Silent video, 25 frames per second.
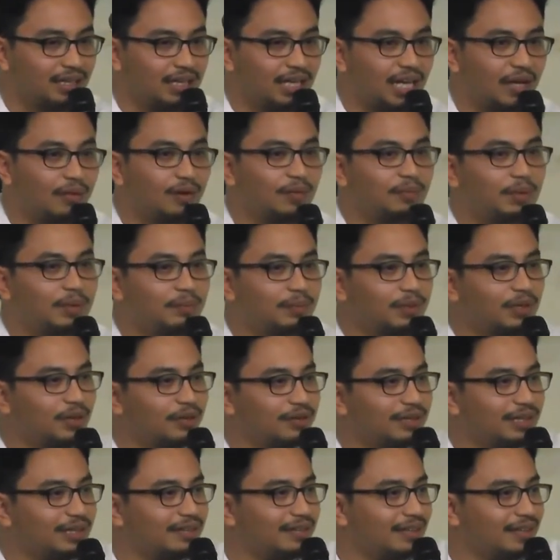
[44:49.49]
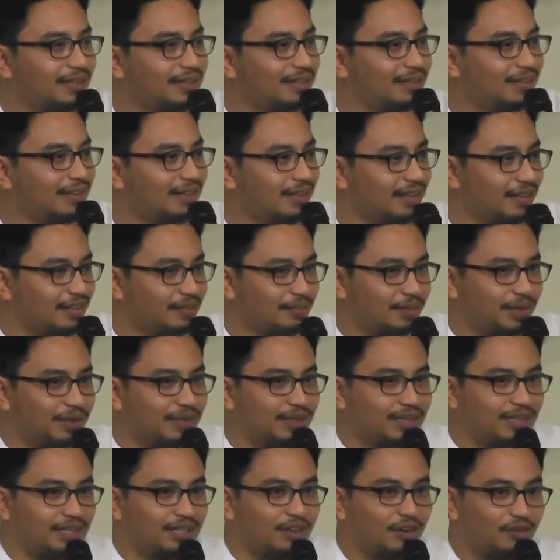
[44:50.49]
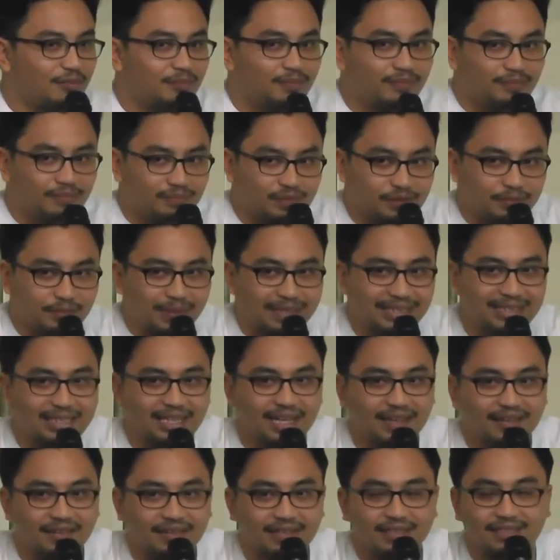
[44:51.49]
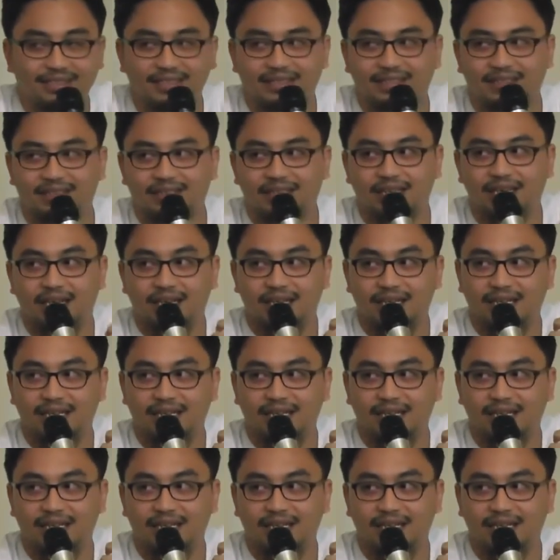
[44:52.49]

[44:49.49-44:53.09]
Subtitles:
There were people of this and this and this, basically of specializations